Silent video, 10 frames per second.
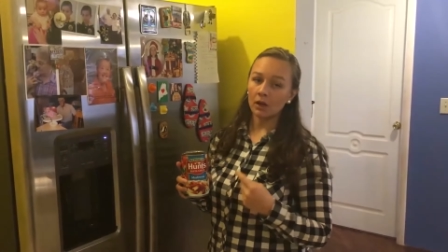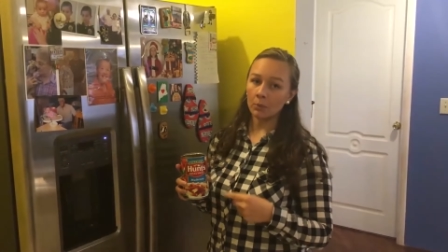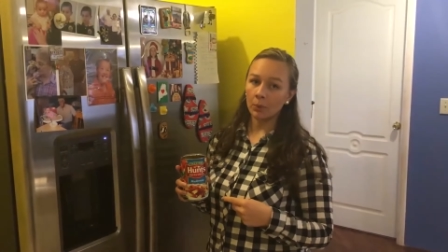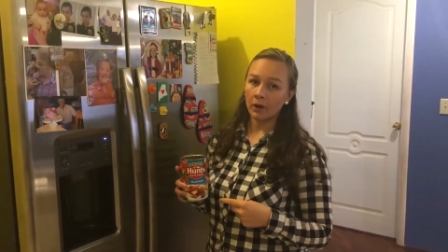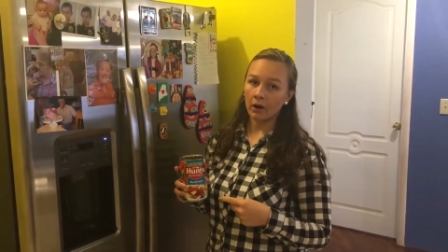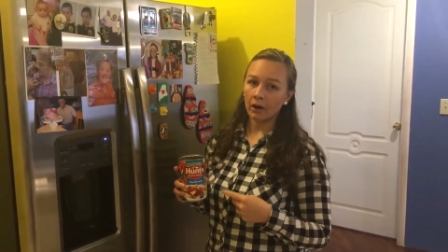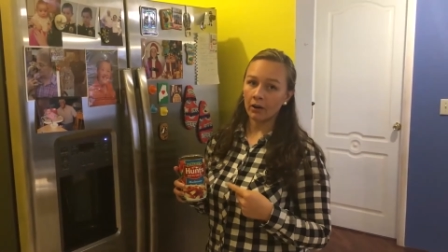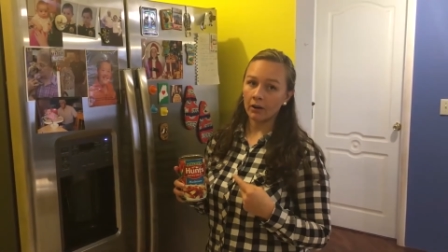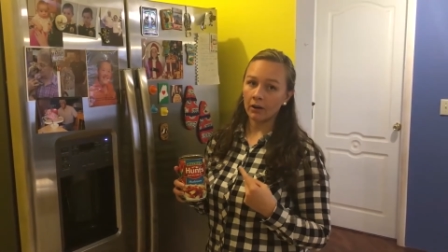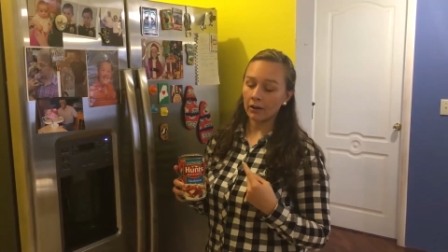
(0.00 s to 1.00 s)
gonna put
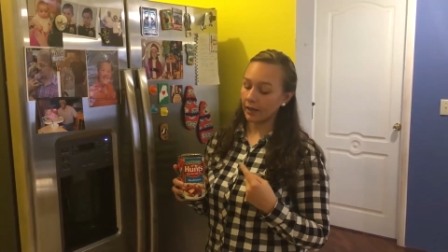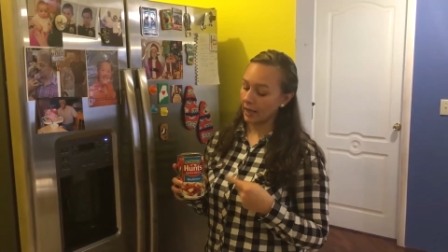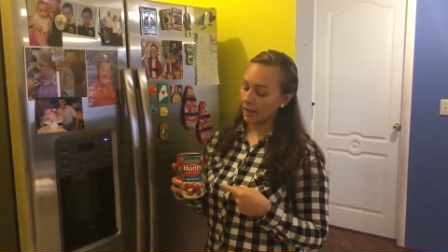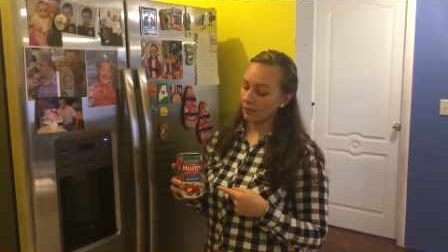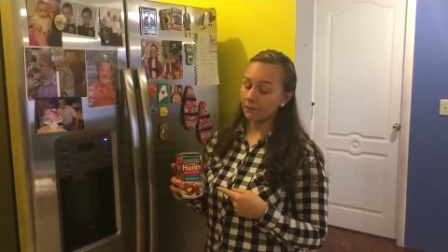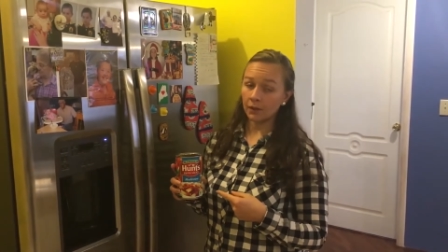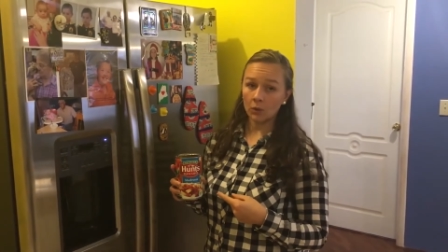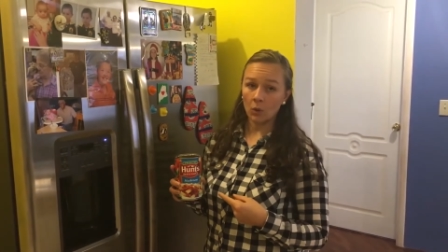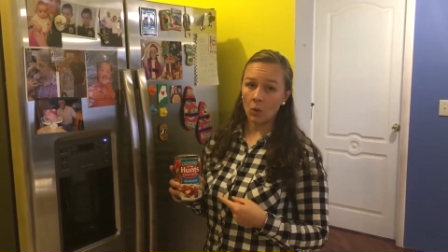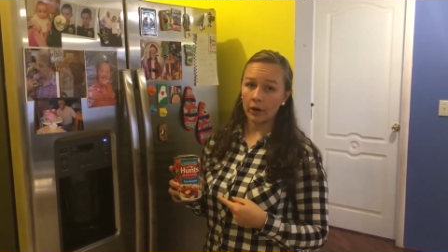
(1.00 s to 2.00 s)
our can filled
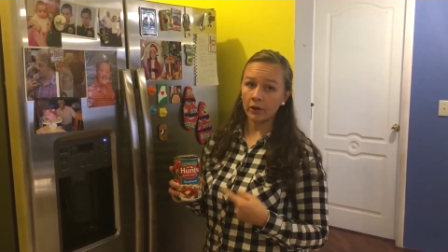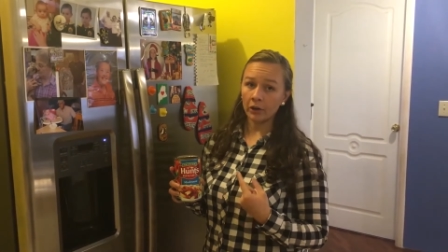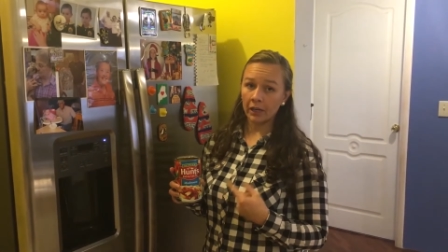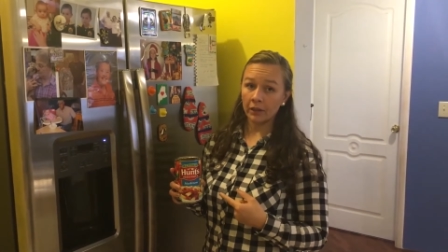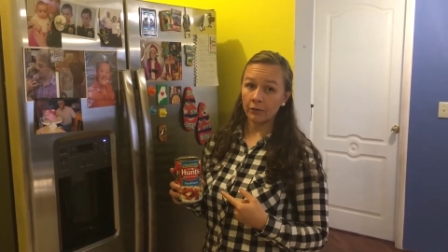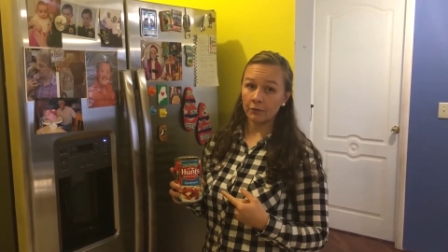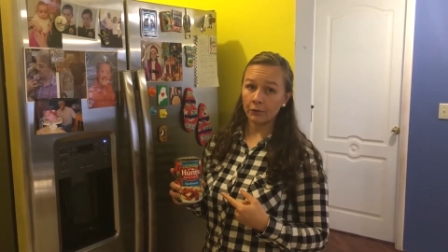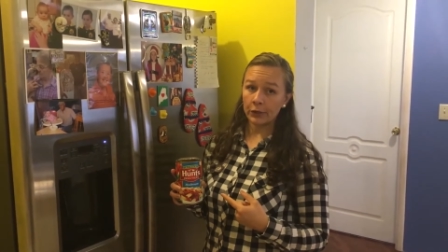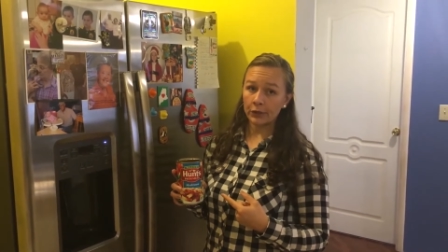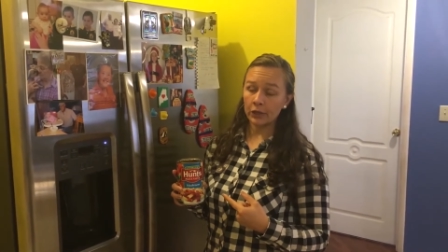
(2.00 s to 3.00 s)
with water in the
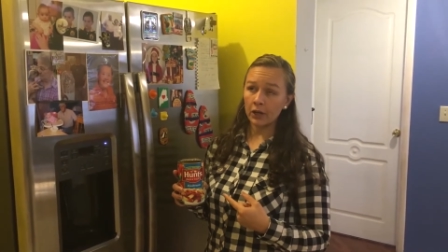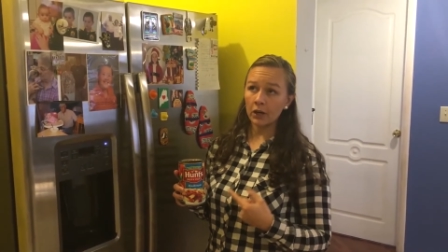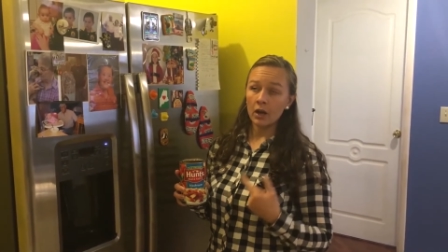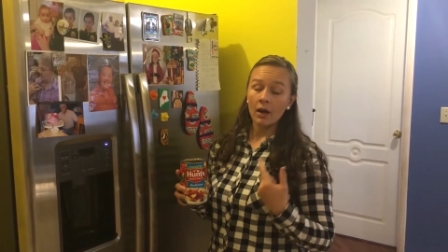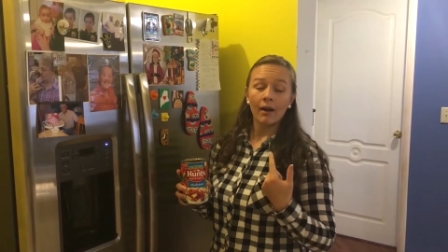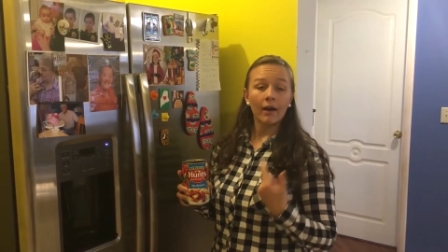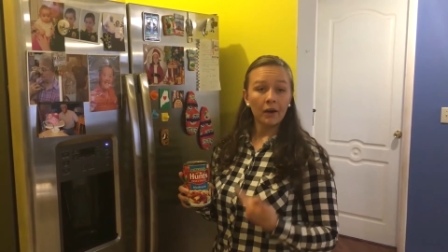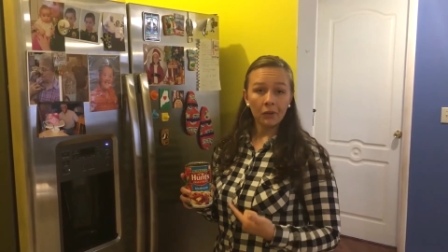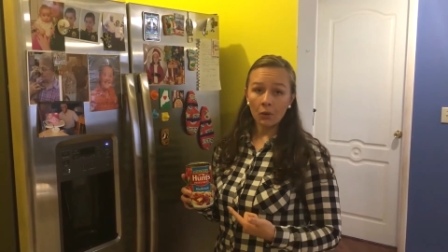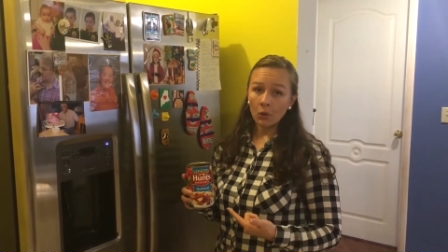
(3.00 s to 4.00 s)
freezer
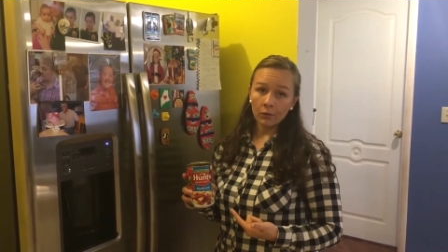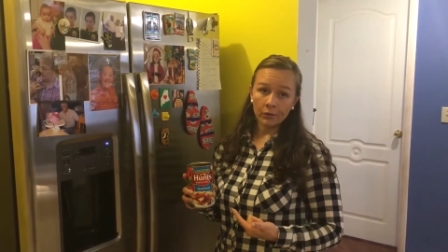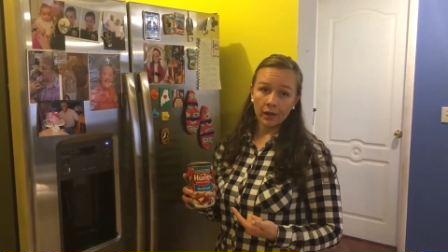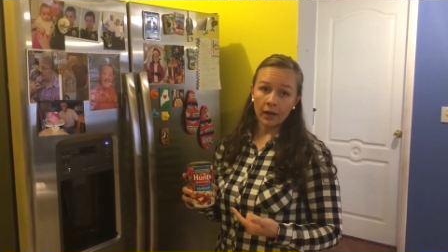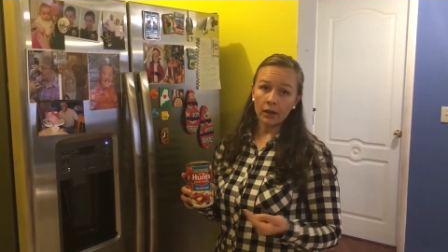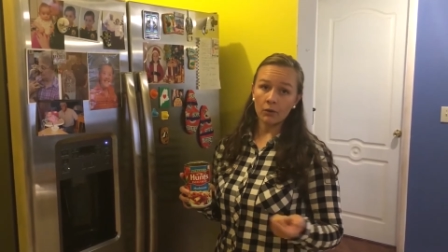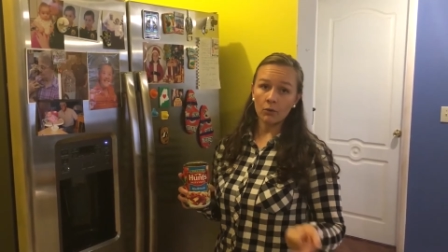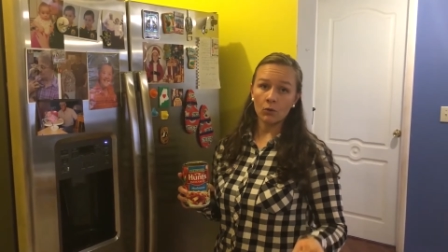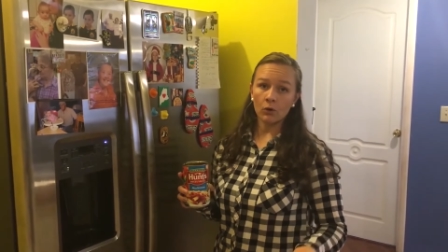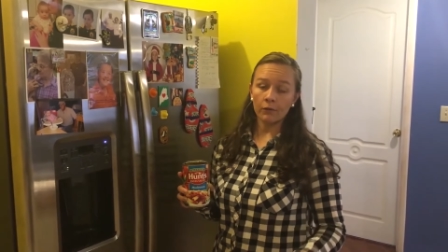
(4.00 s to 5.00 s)
either overnight
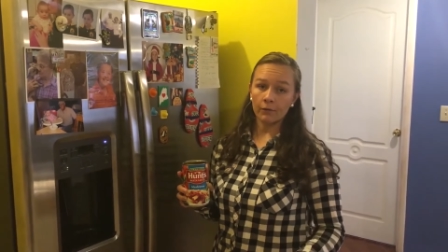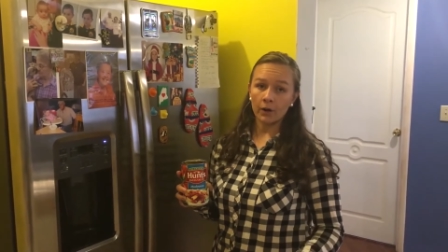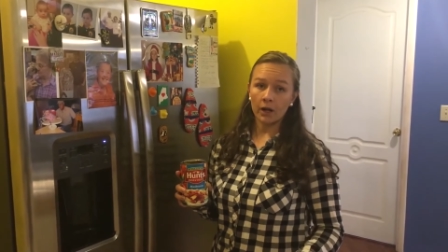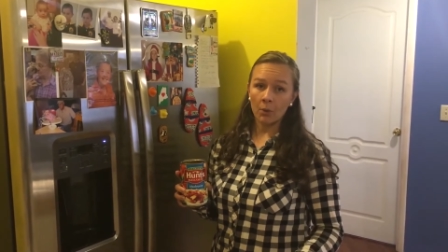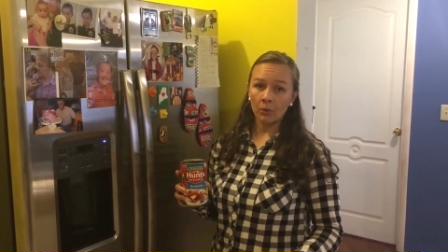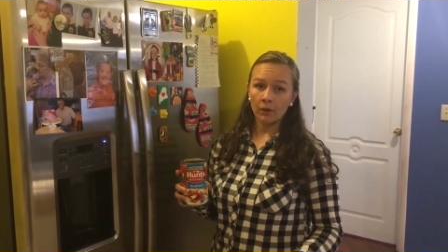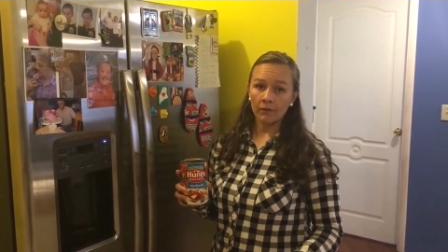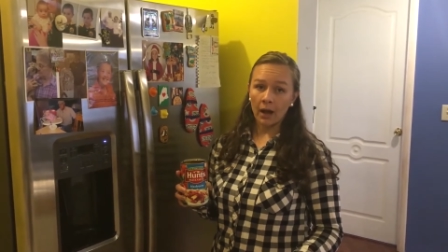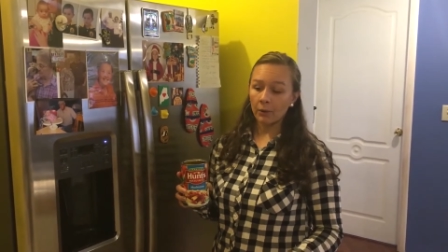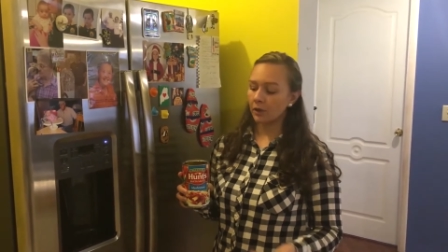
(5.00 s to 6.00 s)
or for a couple of
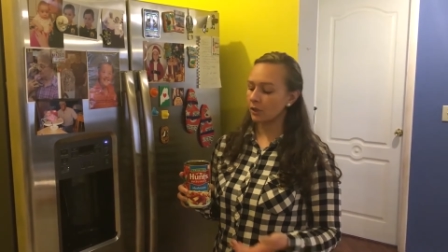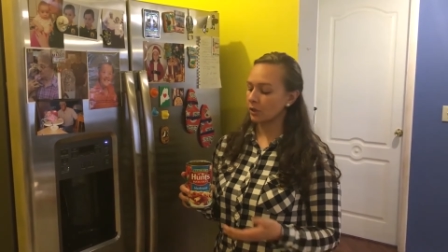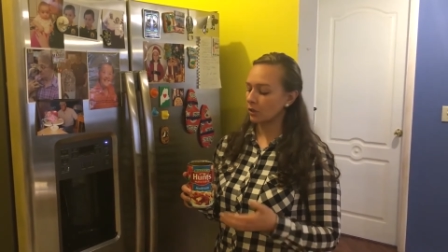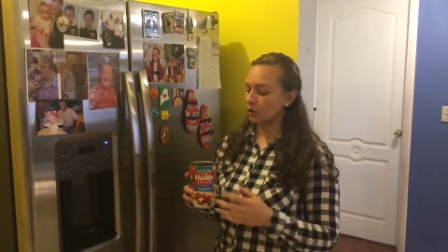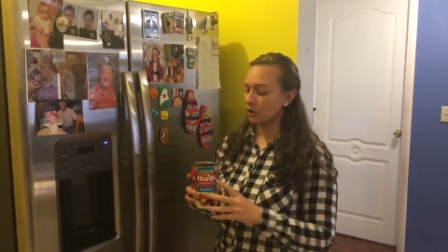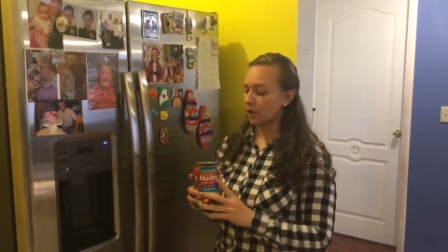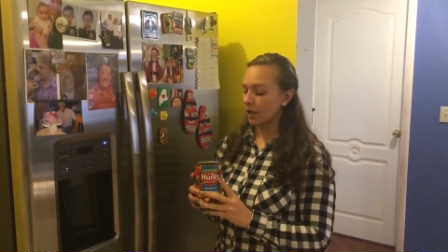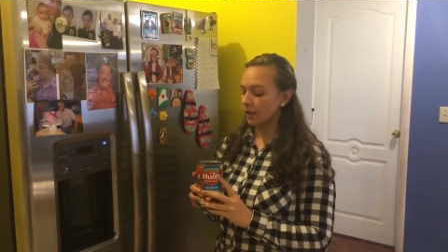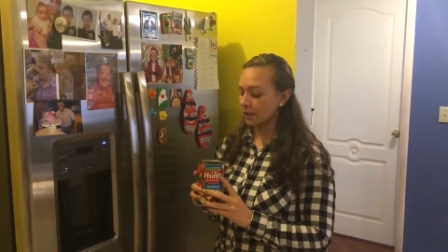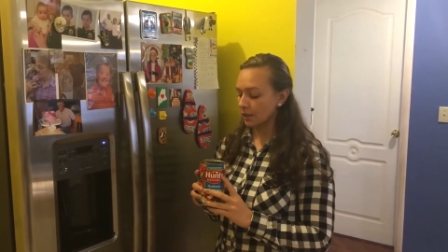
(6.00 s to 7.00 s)
hours
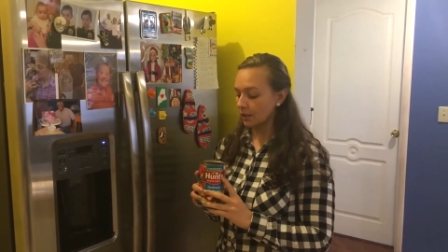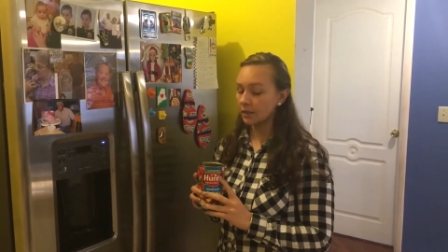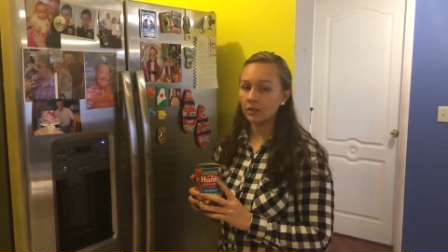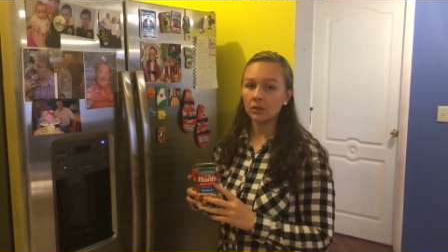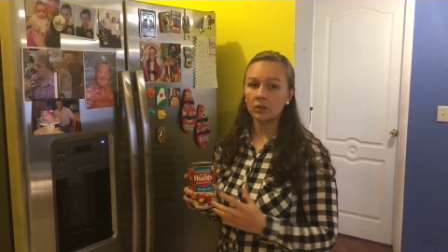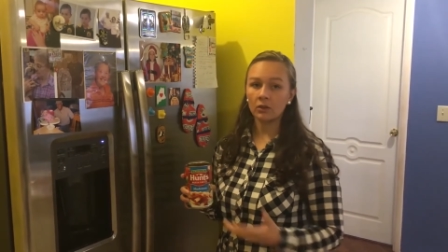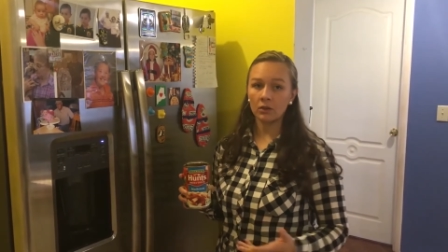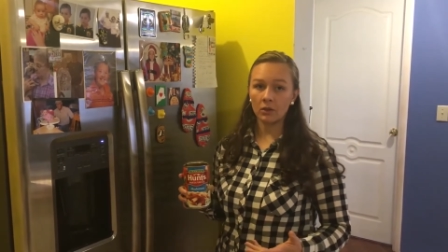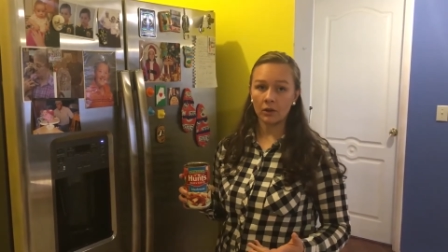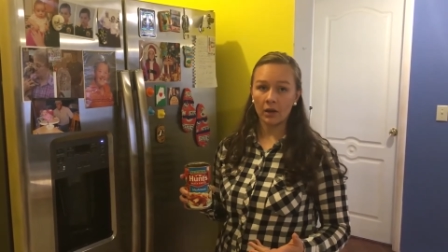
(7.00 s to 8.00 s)
just until
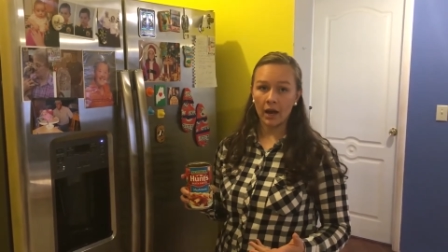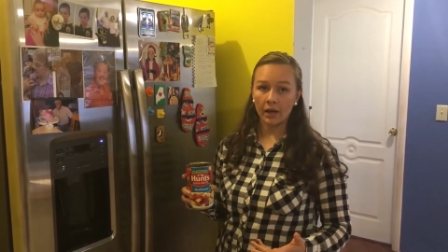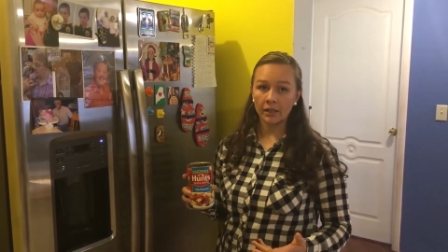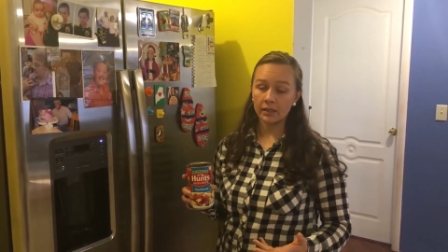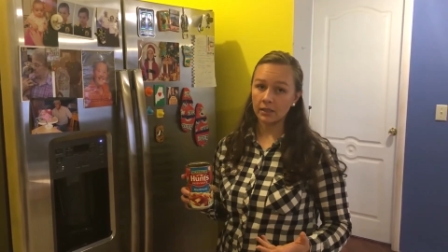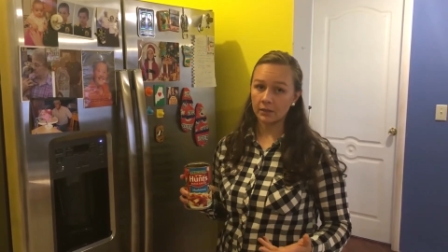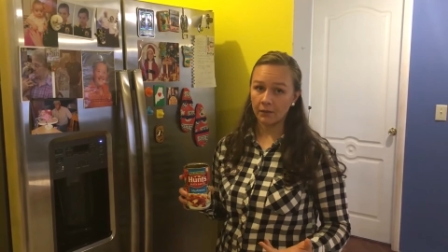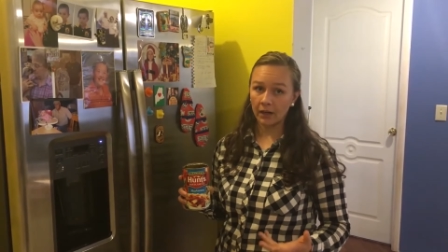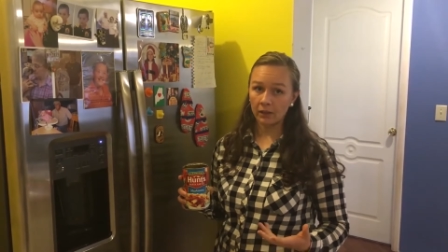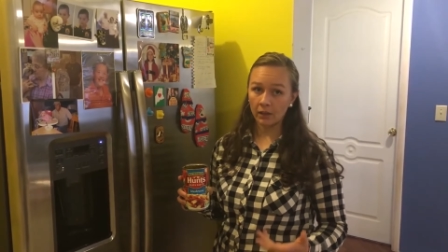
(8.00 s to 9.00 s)
the ice is
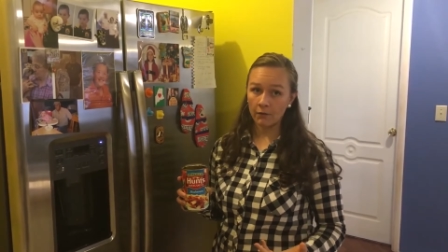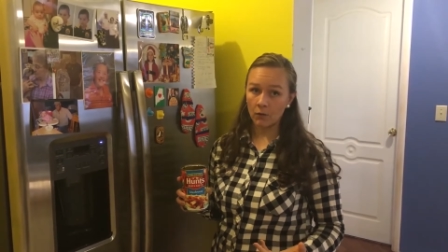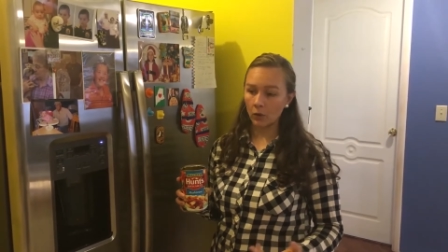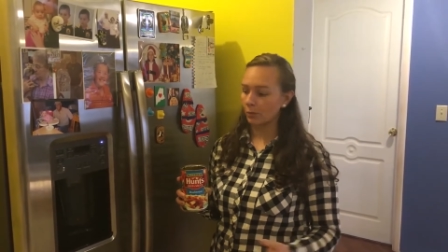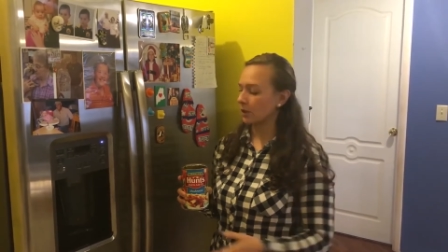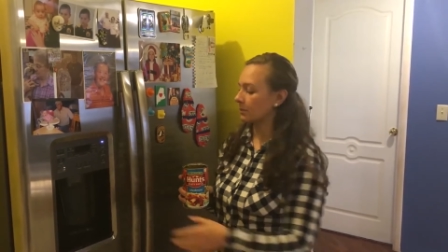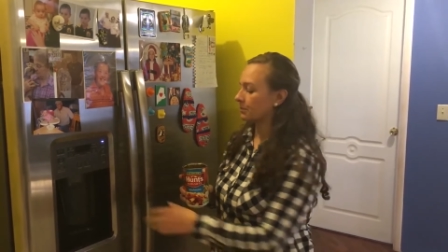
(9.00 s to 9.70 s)
finally formed.